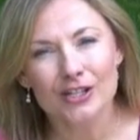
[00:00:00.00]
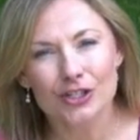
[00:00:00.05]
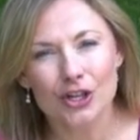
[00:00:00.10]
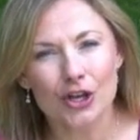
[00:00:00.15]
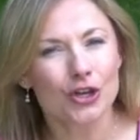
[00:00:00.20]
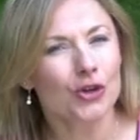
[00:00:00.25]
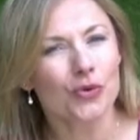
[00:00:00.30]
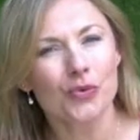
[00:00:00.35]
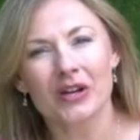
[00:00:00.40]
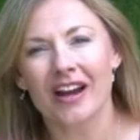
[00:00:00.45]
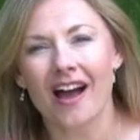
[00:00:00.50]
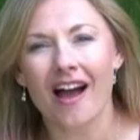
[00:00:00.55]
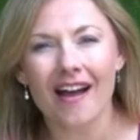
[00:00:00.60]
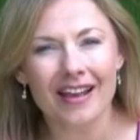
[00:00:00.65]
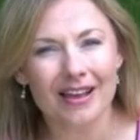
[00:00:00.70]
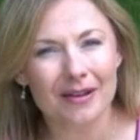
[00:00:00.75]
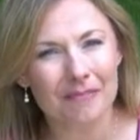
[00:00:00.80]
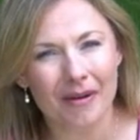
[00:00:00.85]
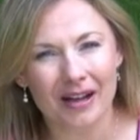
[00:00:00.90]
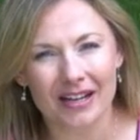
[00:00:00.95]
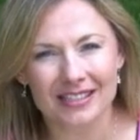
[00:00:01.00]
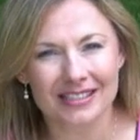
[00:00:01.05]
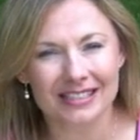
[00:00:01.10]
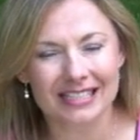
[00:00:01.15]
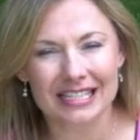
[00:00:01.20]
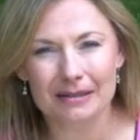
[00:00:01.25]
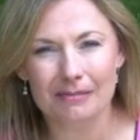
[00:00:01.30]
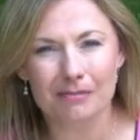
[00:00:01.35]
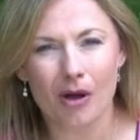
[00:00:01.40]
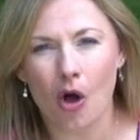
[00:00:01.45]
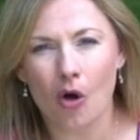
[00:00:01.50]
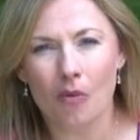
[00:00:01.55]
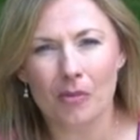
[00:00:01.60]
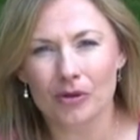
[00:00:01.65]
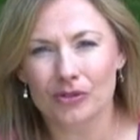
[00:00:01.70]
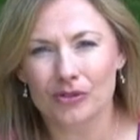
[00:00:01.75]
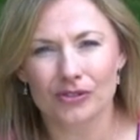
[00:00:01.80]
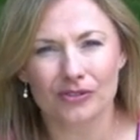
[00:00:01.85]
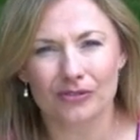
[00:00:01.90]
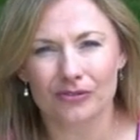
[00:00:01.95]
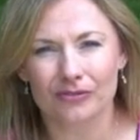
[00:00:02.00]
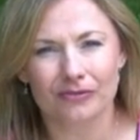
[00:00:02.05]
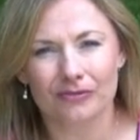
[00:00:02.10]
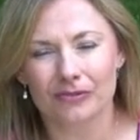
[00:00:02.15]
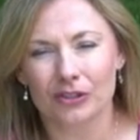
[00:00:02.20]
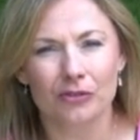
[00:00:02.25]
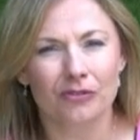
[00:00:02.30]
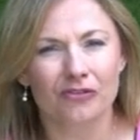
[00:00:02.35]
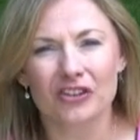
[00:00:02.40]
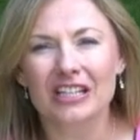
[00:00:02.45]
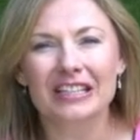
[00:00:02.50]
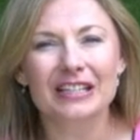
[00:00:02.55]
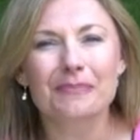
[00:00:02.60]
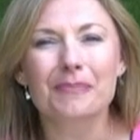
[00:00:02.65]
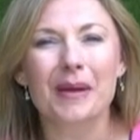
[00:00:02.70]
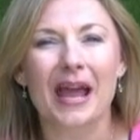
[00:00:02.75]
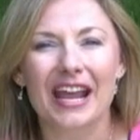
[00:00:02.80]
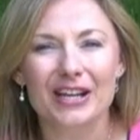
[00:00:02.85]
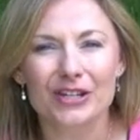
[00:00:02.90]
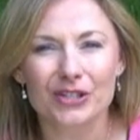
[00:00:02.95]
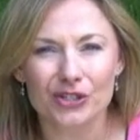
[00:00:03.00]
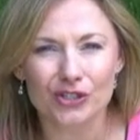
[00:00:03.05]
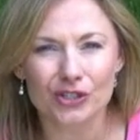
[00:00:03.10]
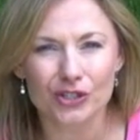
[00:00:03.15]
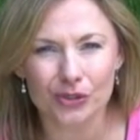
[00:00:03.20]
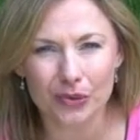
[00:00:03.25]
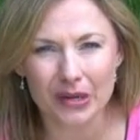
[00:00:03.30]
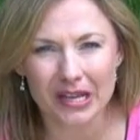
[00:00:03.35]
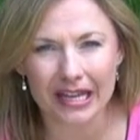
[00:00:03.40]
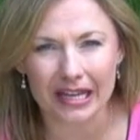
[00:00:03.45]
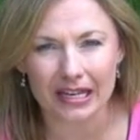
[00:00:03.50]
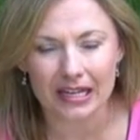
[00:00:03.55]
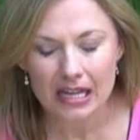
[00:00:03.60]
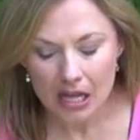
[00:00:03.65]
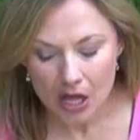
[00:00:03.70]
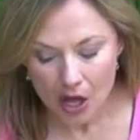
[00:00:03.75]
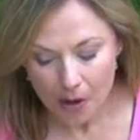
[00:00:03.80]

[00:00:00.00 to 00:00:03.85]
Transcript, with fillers: To you and I, it might seem almost you feel impatient doing it,